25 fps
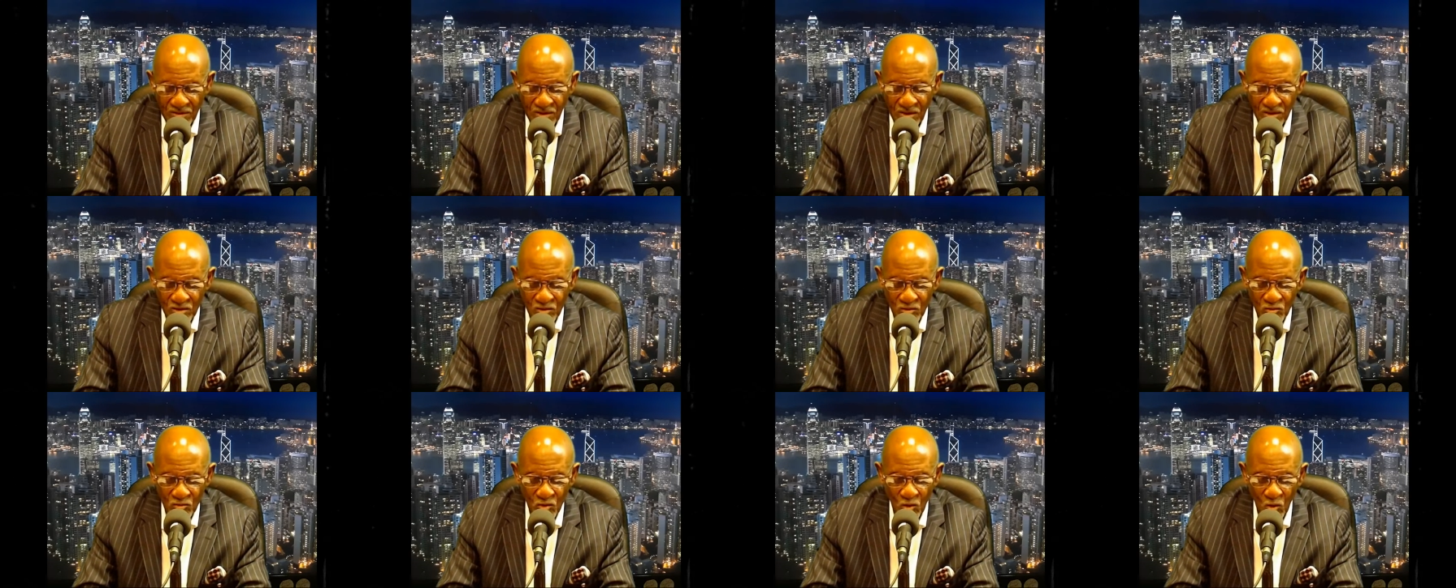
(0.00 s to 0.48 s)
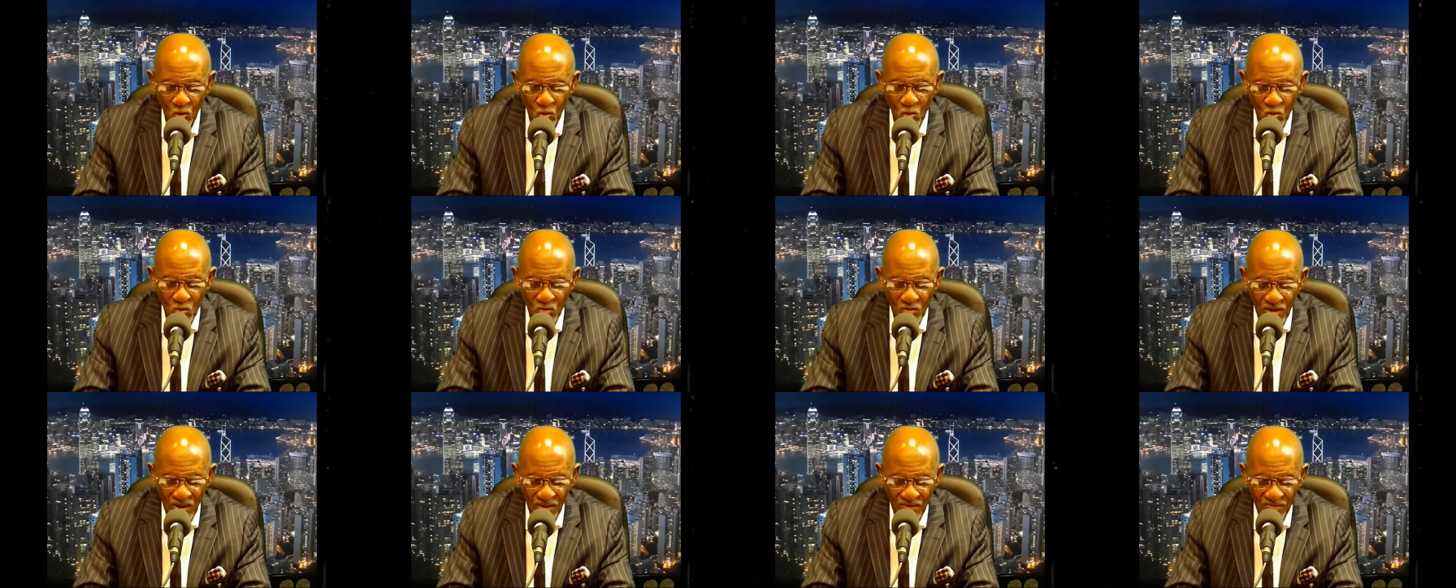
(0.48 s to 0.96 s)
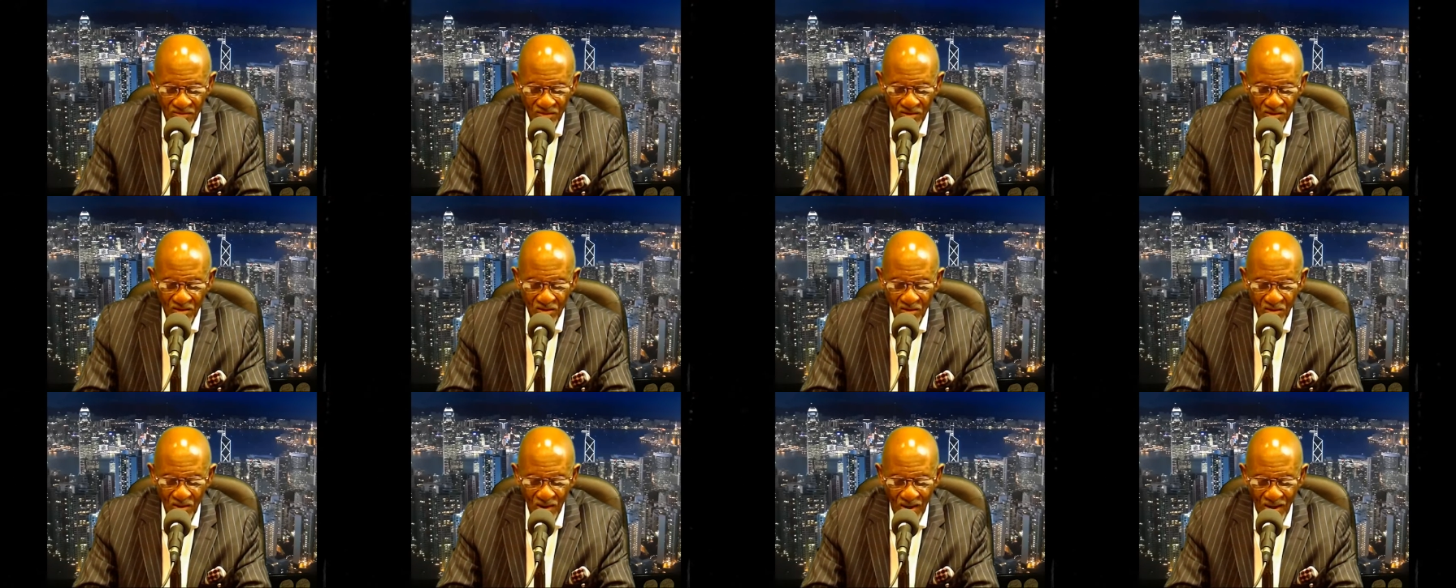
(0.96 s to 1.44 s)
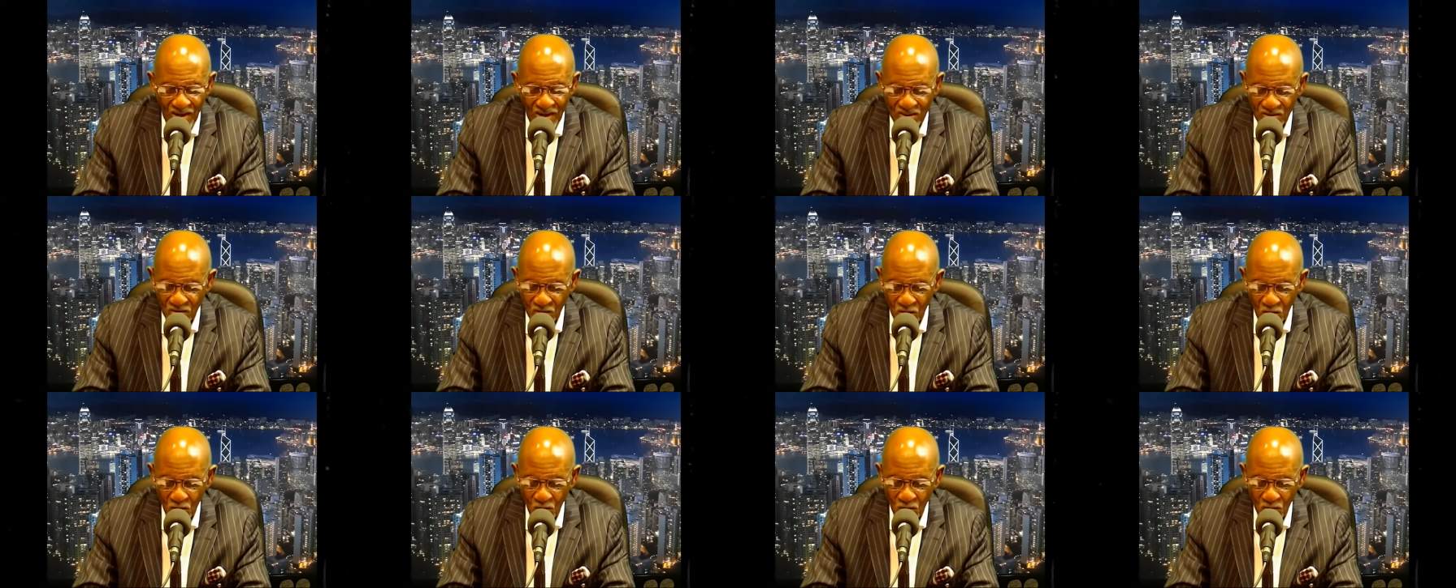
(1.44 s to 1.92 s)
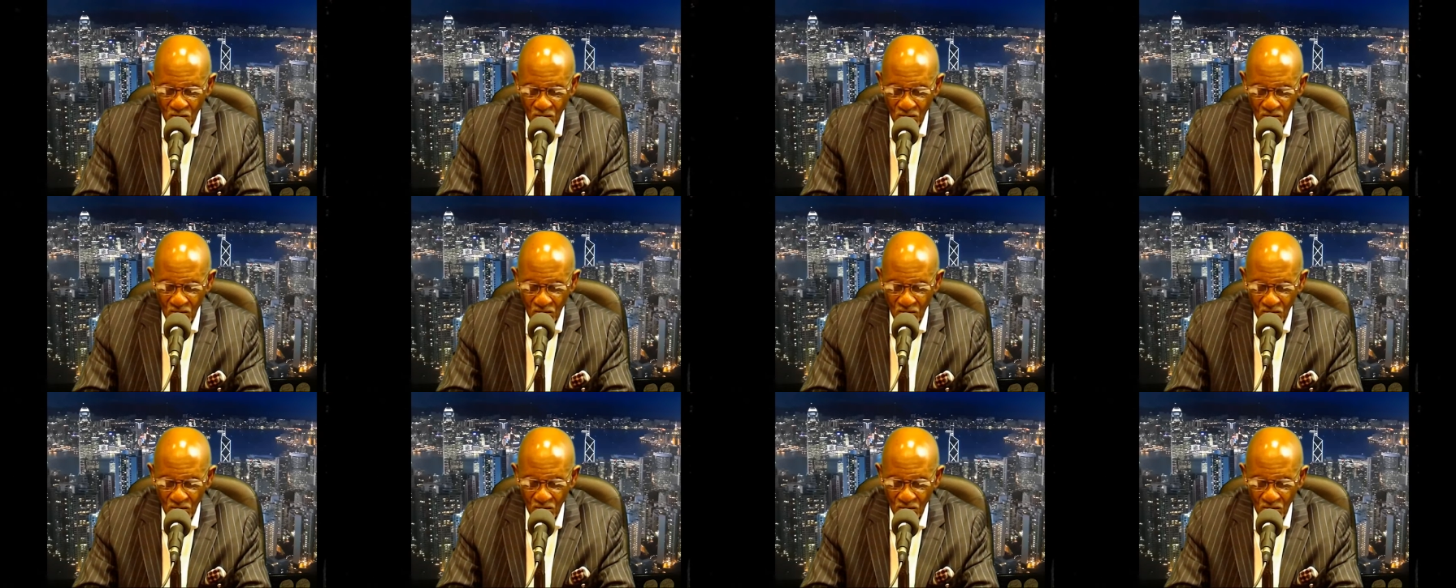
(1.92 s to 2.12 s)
God, you know who's out there. I don't.